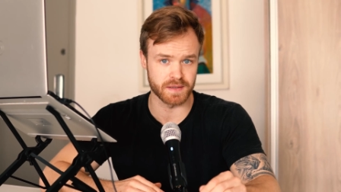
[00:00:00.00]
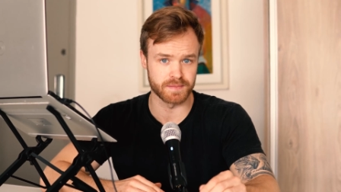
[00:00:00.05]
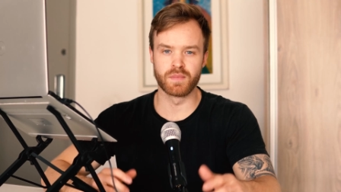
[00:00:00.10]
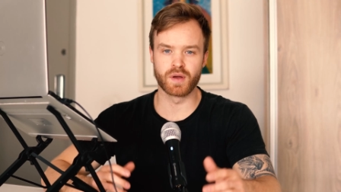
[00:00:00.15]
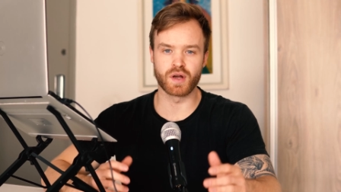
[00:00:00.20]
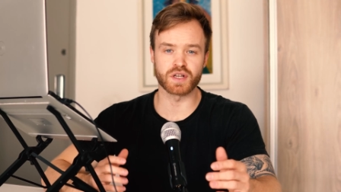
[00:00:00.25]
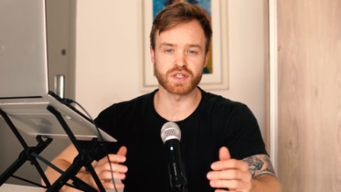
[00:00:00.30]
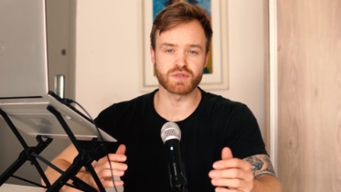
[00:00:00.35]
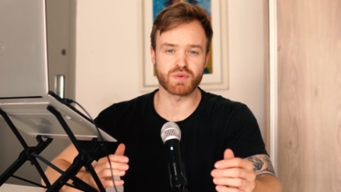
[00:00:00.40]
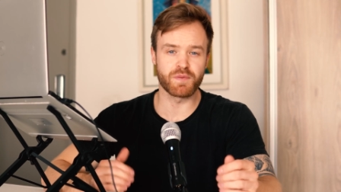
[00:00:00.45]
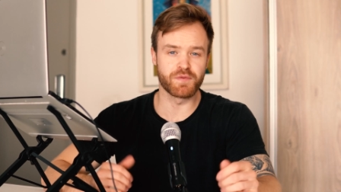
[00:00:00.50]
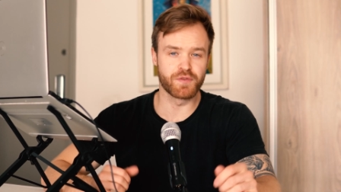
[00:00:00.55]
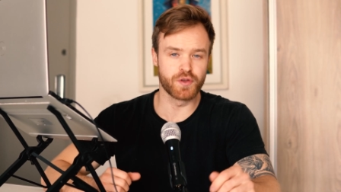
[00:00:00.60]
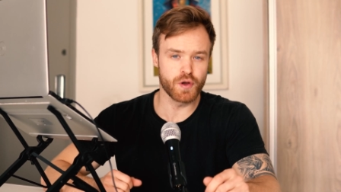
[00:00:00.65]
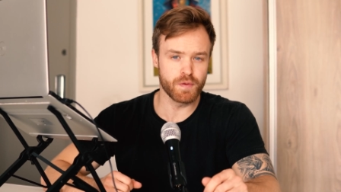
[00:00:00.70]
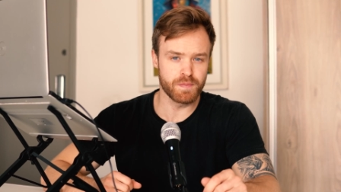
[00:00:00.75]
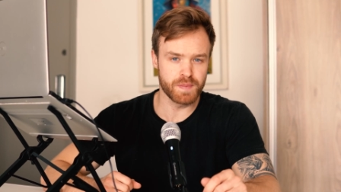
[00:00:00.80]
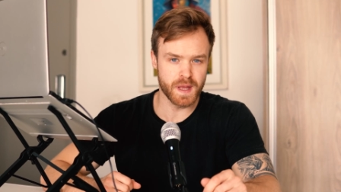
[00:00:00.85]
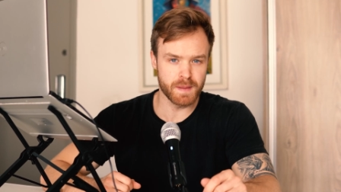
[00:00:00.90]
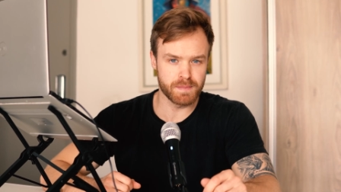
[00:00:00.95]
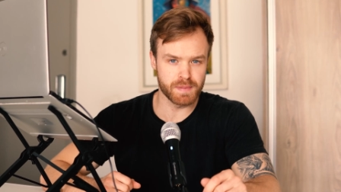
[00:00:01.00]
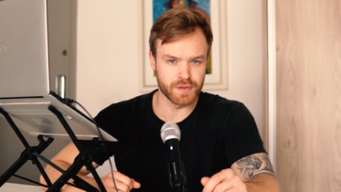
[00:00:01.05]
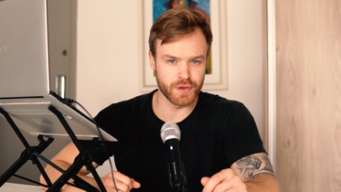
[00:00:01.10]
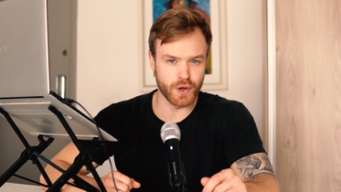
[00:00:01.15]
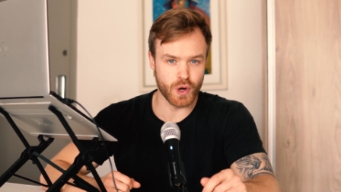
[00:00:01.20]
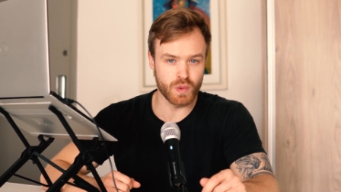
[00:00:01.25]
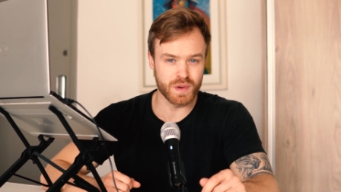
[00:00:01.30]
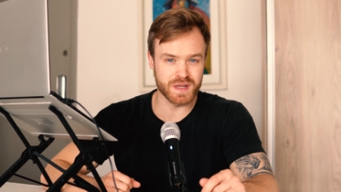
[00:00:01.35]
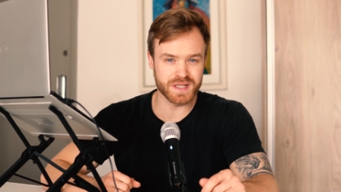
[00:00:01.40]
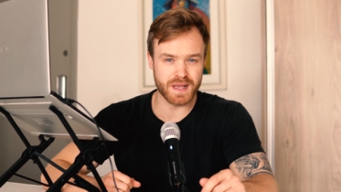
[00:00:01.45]
Because what few people
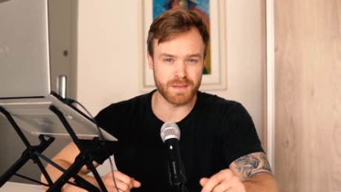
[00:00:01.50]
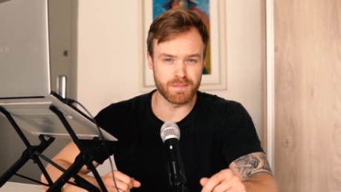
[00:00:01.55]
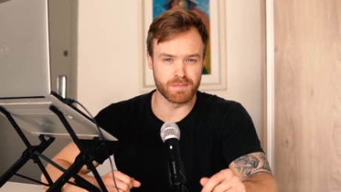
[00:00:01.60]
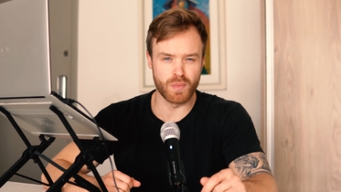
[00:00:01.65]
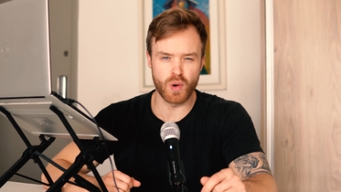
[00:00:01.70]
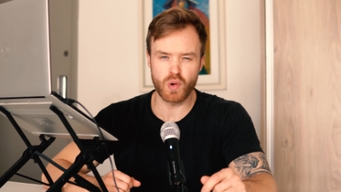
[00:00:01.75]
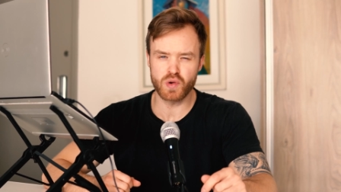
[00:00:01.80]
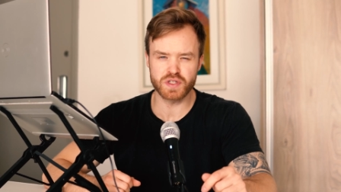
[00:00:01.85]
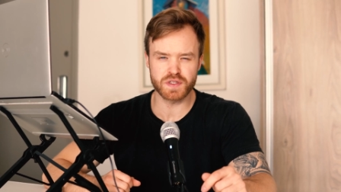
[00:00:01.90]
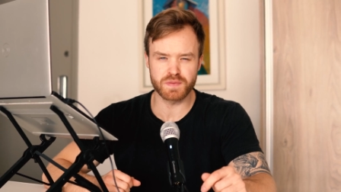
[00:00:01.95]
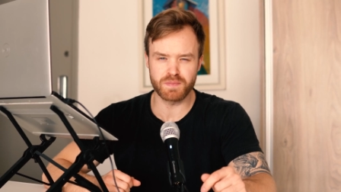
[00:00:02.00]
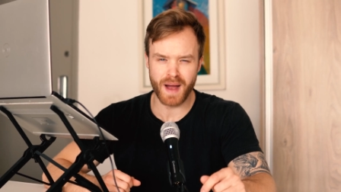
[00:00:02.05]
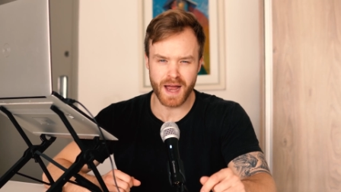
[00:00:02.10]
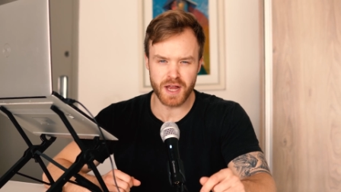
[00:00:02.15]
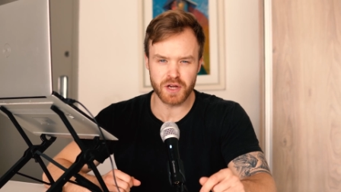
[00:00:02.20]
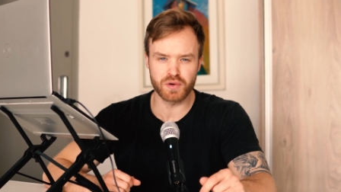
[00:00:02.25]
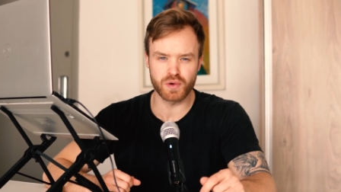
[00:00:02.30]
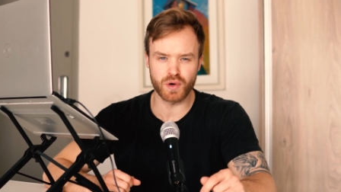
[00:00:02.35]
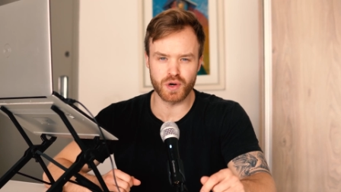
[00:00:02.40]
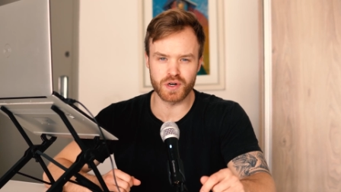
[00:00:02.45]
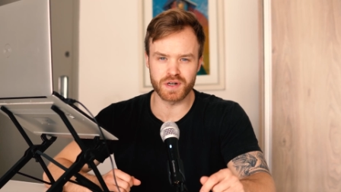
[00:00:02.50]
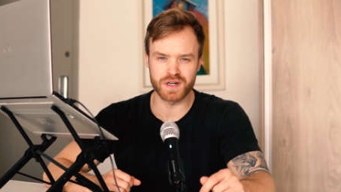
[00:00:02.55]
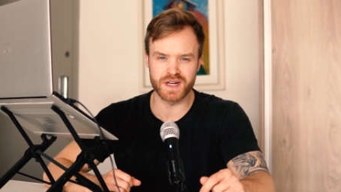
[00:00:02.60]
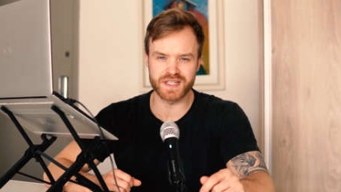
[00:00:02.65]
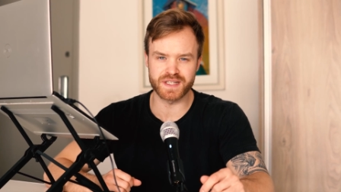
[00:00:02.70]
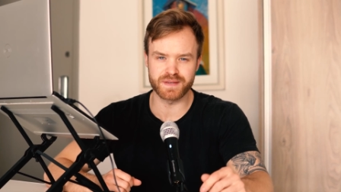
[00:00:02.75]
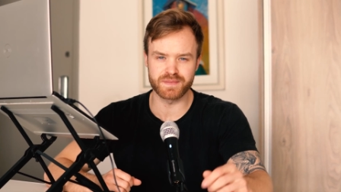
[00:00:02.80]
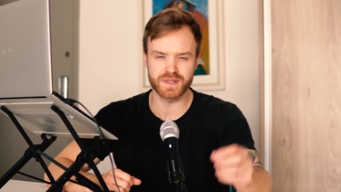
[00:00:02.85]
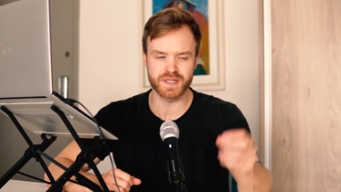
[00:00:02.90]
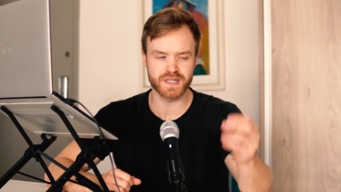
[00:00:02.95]
know is that most
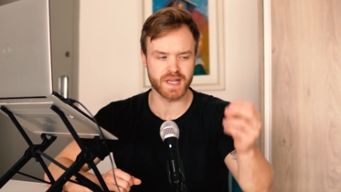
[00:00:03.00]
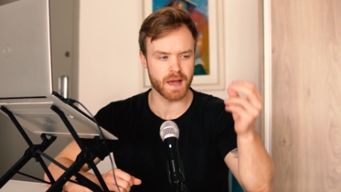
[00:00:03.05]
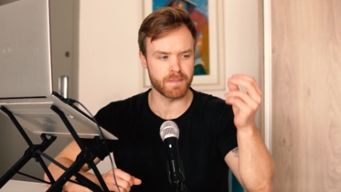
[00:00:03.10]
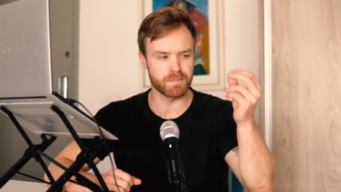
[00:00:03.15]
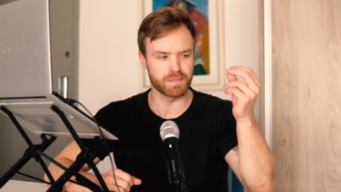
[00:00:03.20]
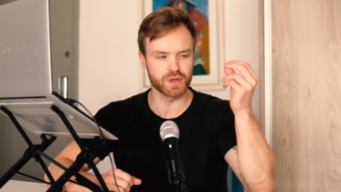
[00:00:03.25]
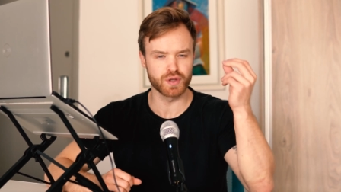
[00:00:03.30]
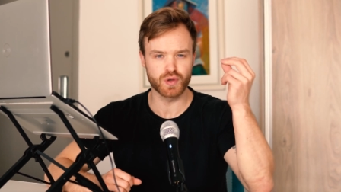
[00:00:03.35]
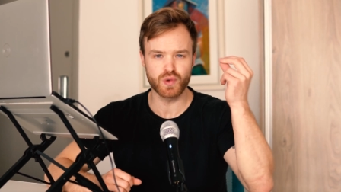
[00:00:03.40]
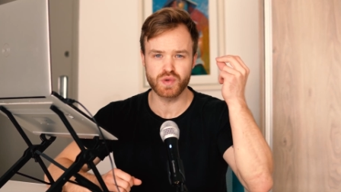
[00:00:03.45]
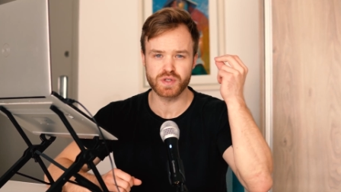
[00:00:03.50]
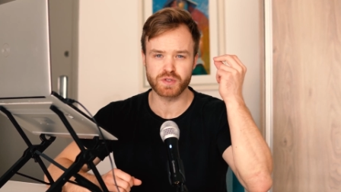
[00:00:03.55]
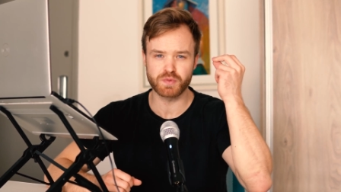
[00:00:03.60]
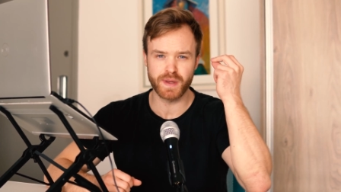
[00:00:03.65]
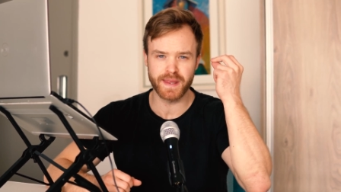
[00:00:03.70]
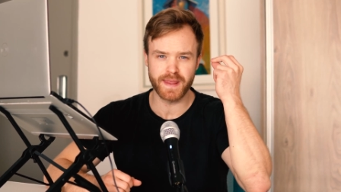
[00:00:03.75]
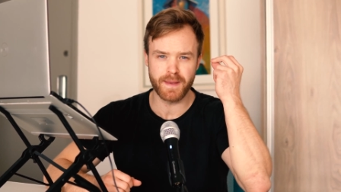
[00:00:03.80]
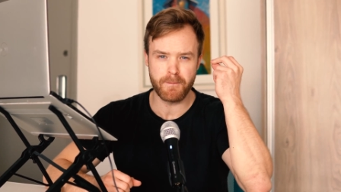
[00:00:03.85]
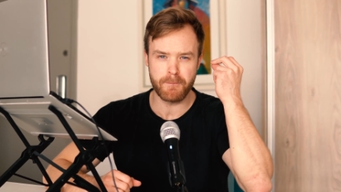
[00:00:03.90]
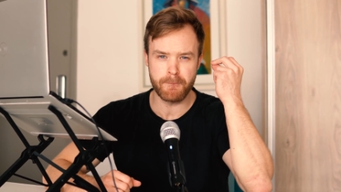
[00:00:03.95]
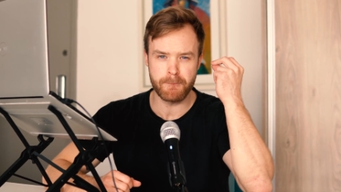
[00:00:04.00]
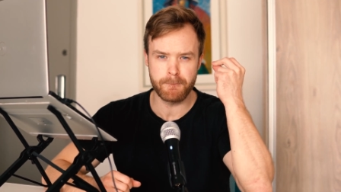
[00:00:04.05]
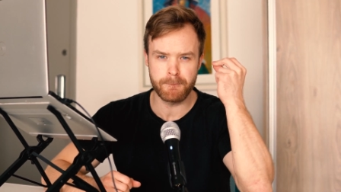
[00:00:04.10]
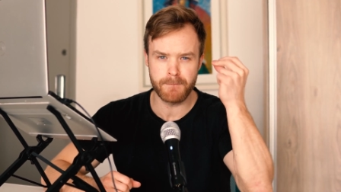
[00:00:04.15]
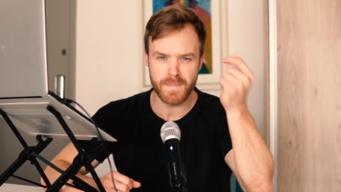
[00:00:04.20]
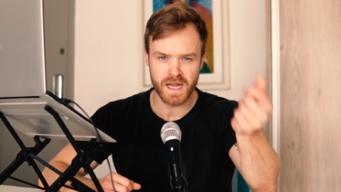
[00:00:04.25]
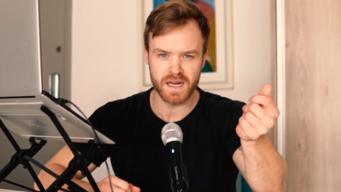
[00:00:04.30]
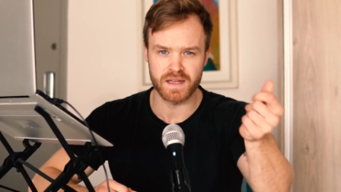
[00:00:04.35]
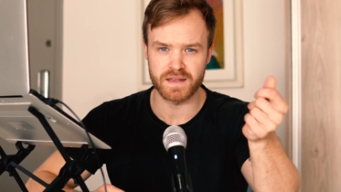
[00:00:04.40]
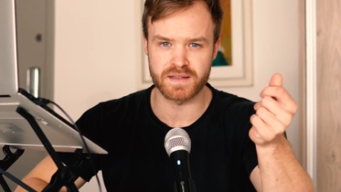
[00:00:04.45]
microorganisms can produce within
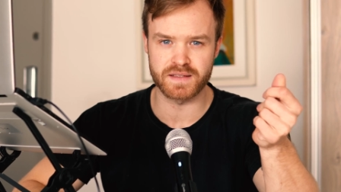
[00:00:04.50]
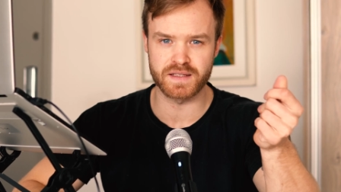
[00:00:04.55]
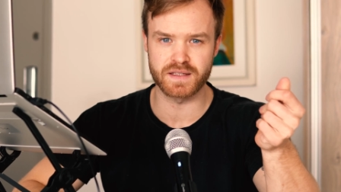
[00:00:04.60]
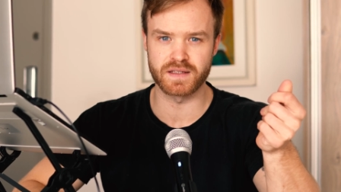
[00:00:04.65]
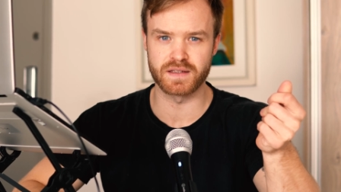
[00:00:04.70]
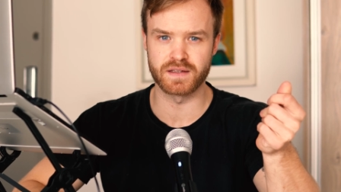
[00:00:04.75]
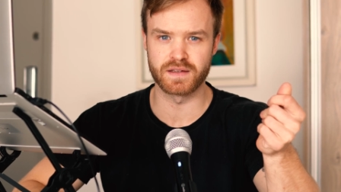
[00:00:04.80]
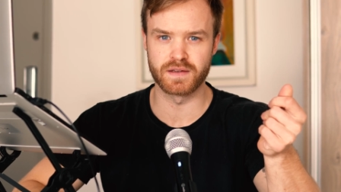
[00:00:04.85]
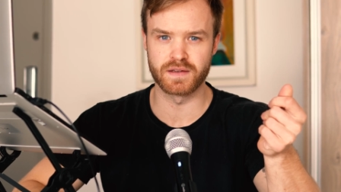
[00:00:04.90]
minutes